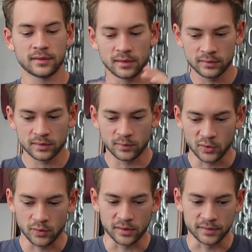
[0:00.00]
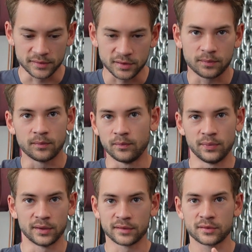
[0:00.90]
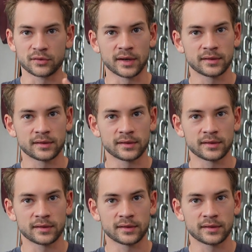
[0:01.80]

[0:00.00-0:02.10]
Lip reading: a little more going on than just building strength